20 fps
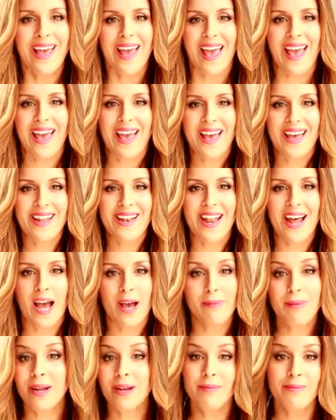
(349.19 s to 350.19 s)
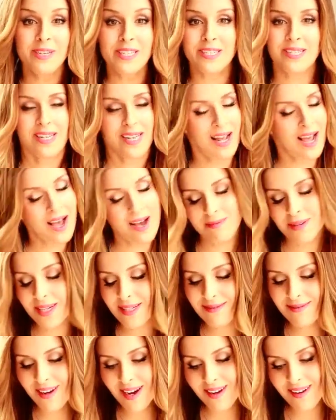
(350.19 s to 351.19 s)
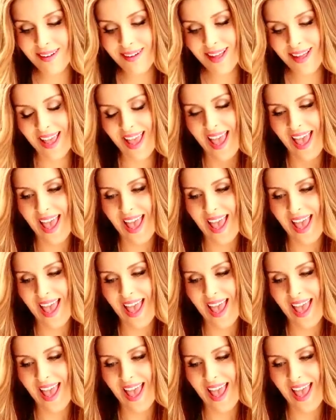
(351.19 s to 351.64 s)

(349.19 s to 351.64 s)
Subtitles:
And I'm on a mission. I'm on a roll.